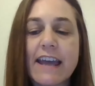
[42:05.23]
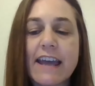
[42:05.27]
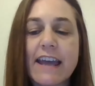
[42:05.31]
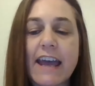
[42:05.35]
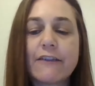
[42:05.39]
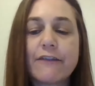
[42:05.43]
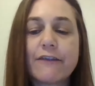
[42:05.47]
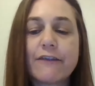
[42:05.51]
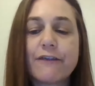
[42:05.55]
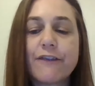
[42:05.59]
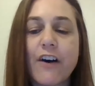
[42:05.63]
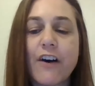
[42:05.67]

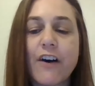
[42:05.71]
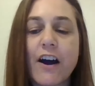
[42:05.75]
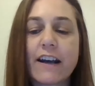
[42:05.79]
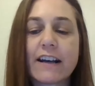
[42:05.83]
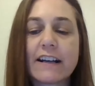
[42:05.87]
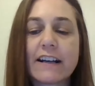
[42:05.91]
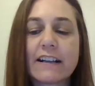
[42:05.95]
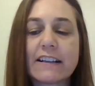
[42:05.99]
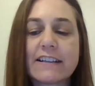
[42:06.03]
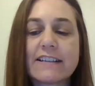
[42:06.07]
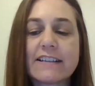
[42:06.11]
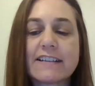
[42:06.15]
And
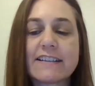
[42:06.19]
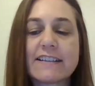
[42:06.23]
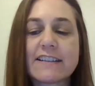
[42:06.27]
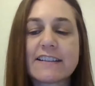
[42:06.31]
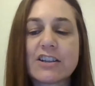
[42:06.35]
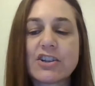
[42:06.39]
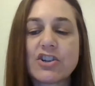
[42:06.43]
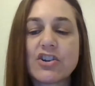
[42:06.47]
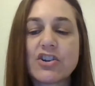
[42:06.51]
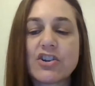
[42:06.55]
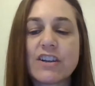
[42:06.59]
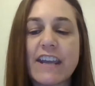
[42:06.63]
finally, does
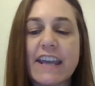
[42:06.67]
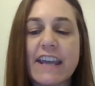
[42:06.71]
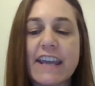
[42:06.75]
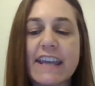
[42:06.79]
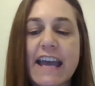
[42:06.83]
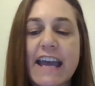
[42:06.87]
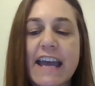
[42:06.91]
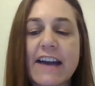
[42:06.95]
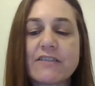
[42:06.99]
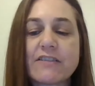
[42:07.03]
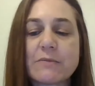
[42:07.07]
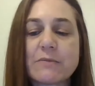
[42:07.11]
the new key
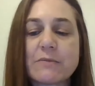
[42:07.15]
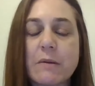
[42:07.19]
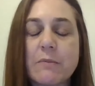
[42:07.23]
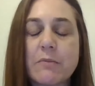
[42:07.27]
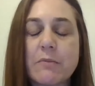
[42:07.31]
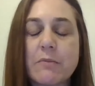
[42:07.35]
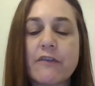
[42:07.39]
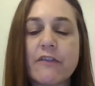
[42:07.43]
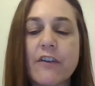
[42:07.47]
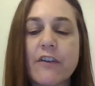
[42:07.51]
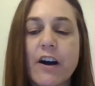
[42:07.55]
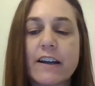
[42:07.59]
have to be
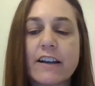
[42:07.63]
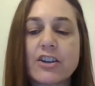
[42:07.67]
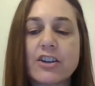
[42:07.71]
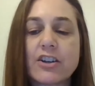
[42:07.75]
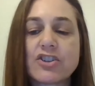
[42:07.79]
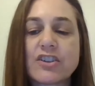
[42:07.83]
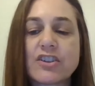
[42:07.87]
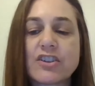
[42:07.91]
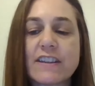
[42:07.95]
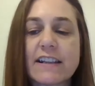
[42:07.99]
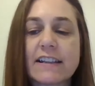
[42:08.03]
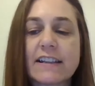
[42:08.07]
provided
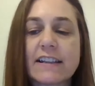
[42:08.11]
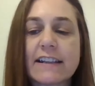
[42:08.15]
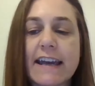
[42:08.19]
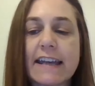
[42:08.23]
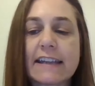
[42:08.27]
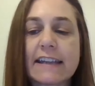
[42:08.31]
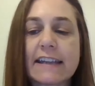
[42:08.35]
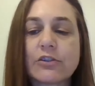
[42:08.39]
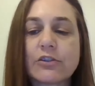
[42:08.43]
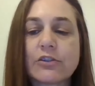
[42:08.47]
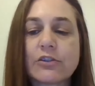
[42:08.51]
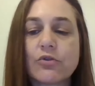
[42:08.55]
to the
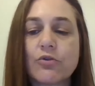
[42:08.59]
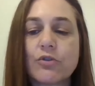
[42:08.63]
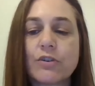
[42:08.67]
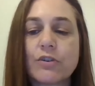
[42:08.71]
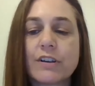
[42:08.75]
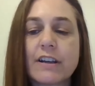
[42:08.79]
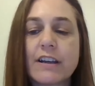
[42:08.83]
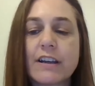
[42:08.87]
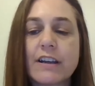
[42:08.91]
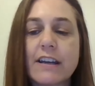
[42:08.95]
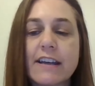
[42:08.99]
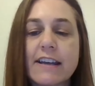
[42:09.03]

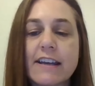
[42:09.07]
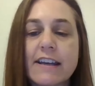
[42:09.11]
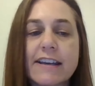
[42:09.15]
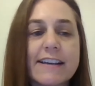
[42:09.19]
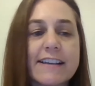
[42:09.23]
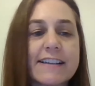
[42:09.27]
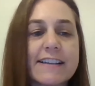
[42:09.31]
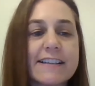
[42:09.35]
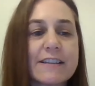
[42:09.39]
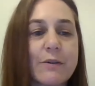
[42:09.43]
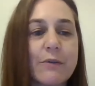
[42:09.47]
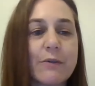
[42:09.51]
landlord?
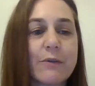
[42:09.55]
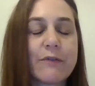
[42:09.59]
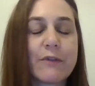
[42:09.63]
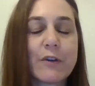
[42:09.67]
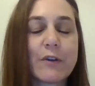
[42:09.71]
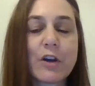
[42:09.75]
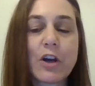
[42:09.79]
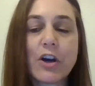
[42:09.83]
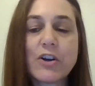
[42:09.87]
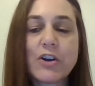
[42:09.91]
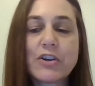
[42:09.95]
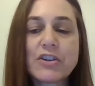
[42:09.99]
So if we
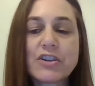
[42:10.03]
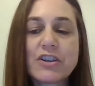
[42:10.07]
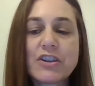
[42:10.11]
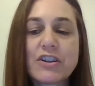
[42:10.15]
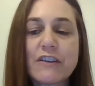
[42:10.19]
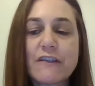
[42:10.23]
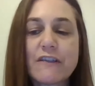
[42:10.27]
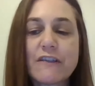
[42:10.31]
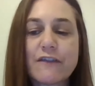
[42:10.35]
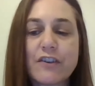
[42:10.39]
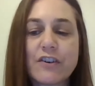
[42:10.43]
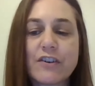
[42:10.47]
go to
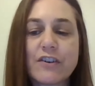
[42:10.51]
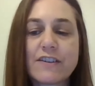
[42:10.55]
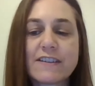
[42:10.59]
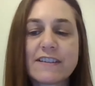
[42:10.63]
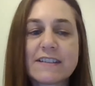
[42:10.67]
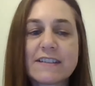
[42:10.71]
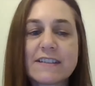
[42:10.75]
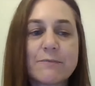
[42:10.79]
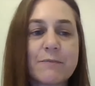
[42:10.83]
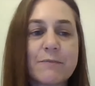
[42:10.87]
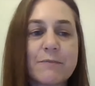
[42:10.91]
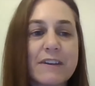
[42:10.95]
the
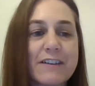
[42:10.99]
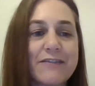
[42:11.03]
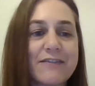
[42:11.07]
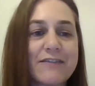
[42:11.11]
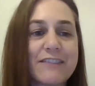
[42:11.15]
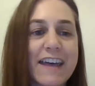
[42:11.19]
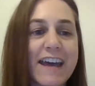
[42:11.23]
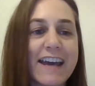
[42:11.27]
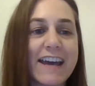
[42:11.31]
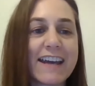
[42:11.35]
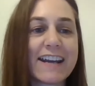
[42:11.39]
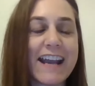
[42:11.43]
first bit of
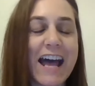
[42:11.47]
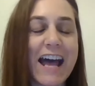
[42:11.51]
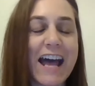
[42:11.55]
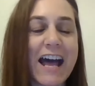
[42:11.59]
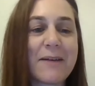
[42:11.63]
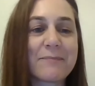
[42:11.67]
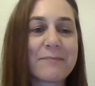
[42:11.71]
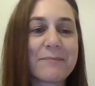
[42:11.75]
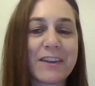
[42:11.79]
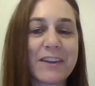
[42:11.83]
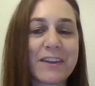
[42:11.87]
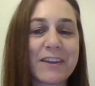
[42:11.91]
that
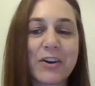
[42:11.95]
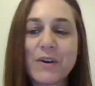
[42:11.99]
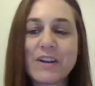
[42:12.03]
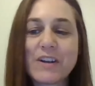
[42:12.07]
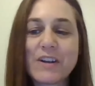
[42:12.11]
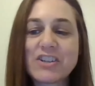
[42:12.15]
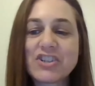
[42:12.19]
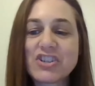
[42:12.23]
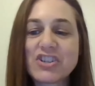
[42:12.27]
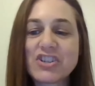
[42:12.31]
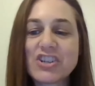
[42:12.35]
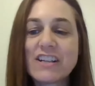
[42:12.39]

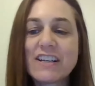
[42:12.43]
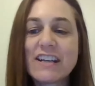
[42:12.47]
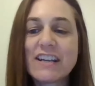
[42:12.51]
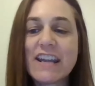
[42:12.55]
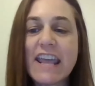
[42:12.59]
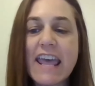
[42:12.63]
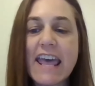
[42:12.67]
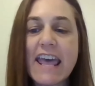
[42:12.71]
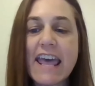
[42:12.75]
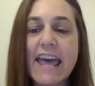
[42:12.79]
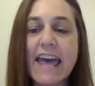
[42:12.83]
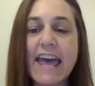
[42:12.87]
question,
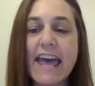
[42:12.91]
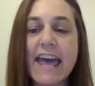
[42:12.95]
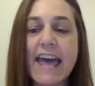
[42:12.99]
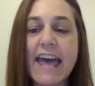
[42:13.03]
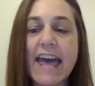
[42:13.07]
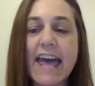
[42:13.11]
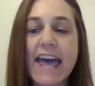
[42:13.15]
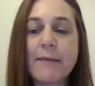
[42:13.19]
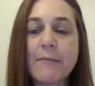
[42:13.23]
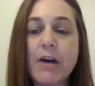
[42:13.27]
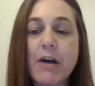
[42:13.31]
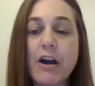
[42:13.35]

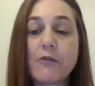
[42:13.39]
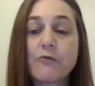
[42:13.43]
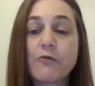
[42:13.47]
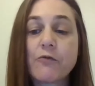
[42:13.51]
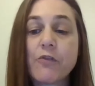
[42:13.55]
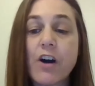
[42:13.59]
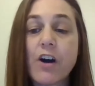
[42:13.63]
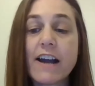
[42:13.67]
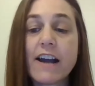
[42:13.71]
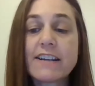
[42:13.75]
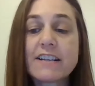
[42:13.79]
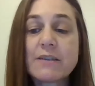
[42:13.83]
am I
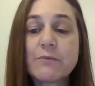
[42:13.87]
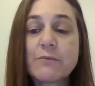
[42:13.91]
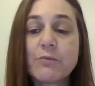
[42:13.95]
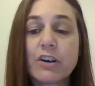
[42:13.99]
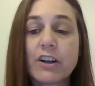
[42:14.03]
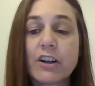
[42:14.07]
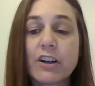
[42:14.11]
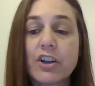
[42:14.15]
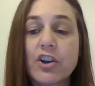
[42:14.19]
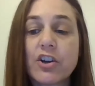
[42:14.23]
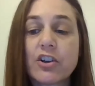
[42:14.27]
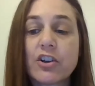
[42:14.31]
right in what
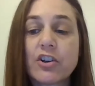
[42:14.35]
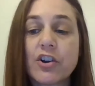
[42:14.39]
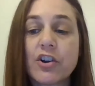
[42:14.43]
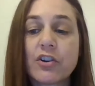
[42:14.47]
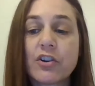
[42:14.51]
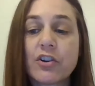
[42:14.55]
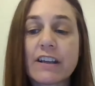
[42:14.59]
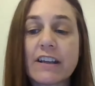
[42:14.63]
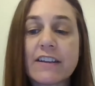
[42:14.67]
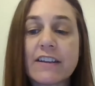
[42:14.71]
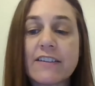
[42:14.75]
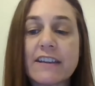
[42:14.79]
I heard
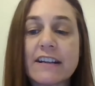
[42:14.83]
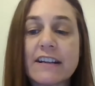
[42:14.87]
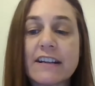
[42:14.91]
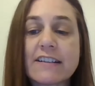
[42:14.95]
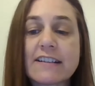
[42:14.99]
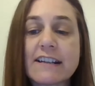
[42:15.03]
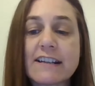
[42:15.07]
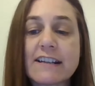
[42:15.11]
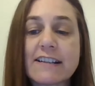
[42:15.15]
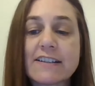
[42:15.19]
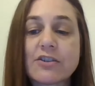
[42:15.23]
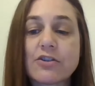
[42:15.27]
earlier that it
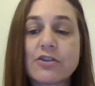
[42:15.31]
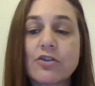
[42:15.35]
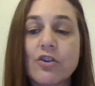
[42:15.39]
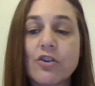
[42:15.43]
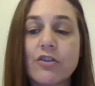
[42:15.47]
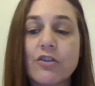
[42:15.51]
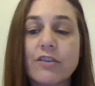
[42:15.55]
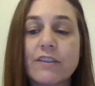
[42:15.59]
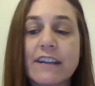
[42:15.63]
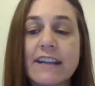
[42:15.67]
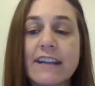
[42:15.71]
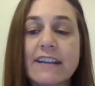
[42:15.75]
does
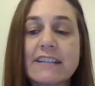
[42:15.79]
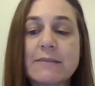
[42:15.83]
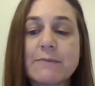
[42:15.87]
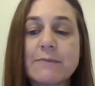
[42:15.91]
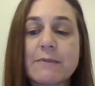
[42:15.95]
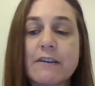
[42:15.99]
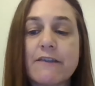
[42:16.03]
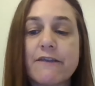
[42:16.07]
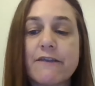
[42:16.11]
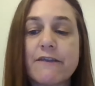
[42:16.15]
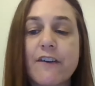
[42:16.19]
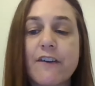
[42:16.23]
not need to
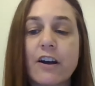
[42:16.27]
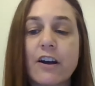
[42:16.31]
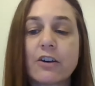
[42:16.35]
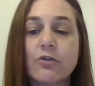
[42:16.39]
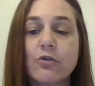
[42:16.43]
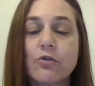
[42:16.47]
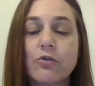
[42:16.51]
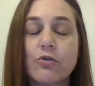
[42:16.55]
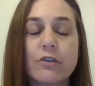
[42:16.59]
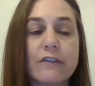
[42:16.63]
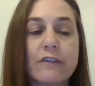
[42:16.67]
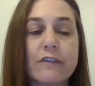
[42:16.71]
be a
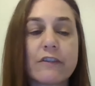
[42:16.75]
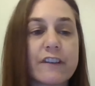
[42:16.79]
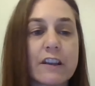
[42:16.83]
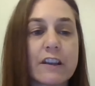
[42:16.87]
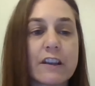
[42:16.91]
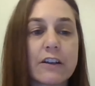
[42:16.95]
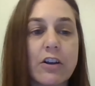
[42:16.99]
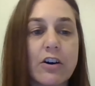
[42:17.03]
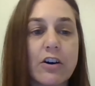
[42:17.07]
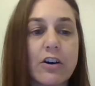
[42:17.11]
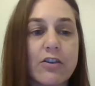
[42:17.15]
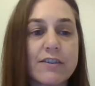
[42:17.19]
final order for the
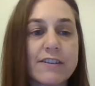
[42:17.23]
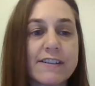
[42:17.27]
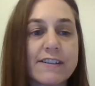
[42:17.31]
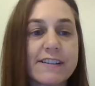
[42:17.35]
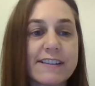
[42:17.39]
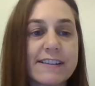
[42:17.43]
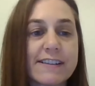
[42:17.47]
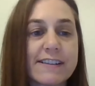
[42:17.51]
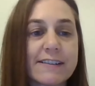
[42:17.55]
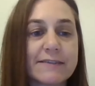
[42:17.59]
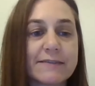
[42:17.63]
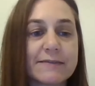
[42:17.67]

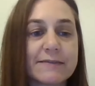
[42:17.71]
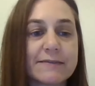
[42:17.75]
locks?